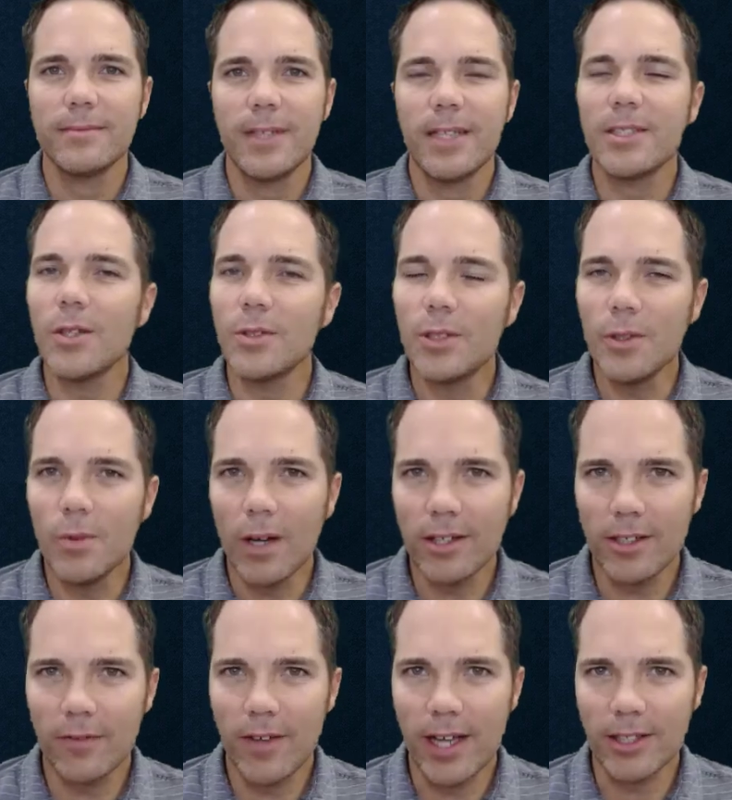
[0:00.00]
So two other
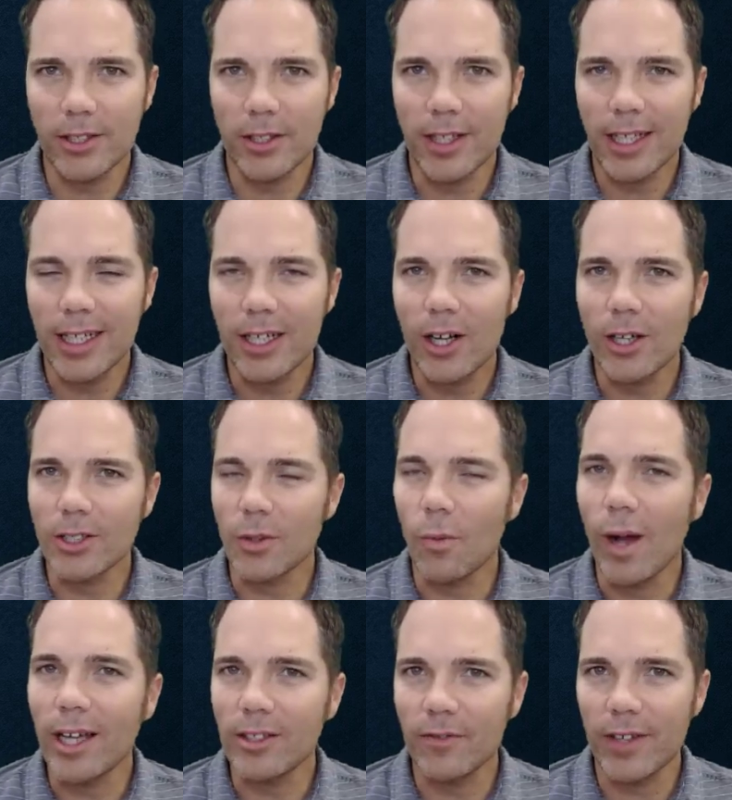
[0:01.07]
factors that can cause
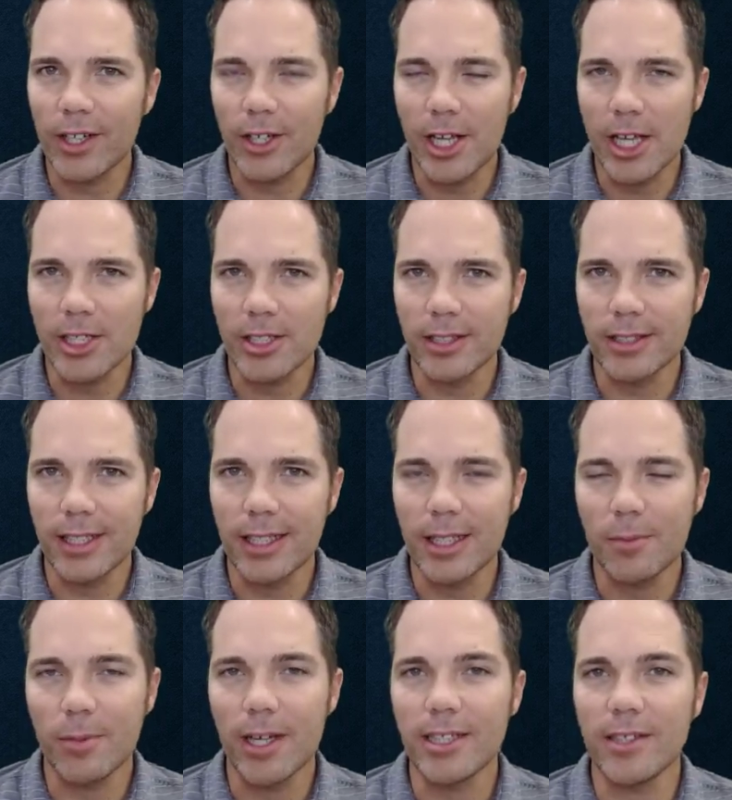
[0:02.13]
wild variations in the
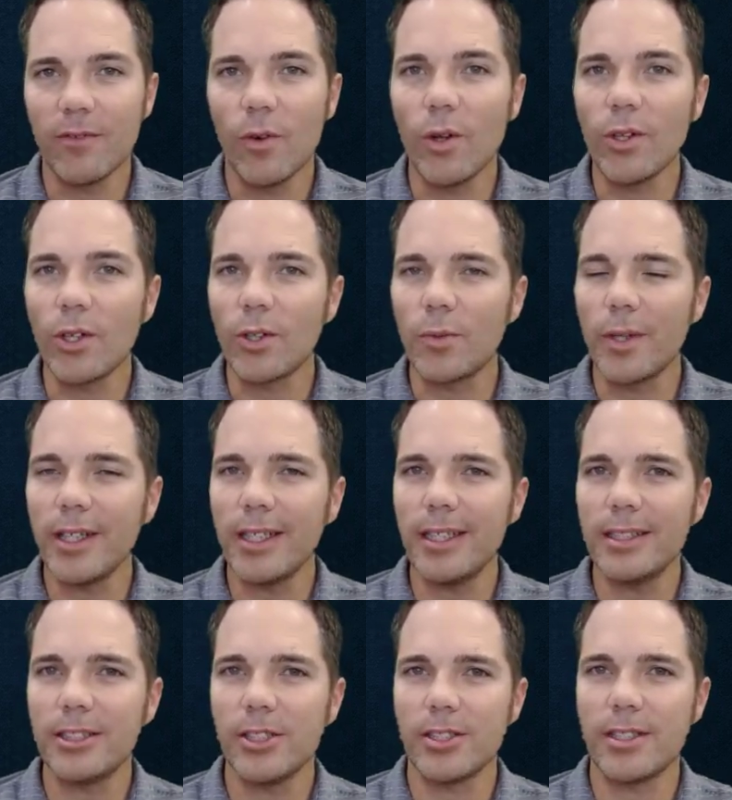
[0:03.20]
price of oil are really
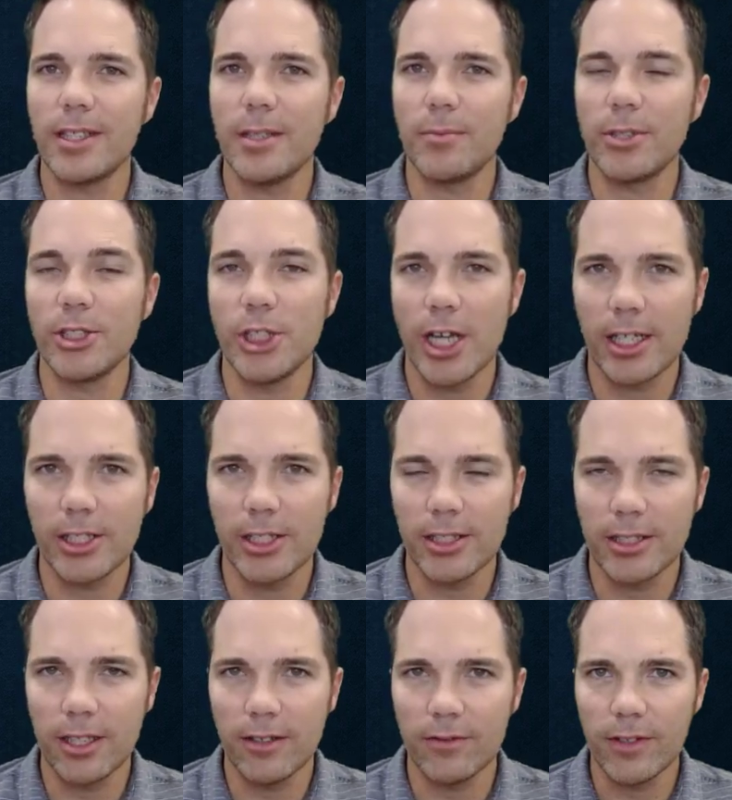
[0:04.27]
just the projections of